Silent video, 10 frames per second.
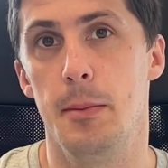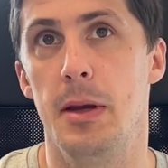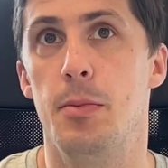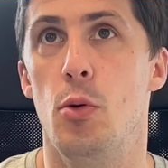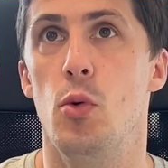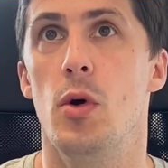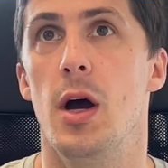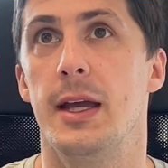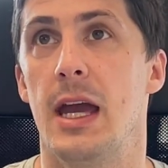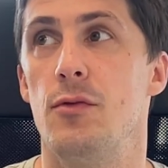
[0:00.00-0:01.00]
people
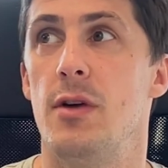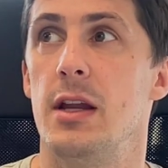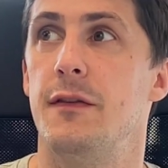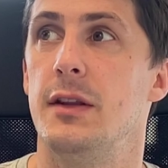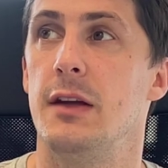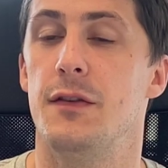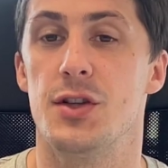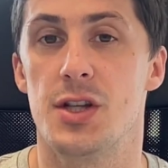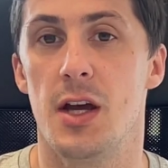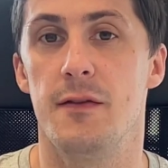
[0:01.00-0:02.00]
getting ready for
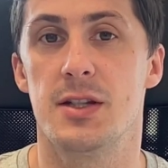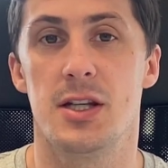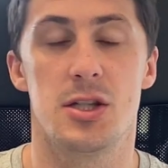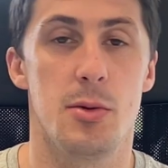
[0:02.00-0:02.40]
different services.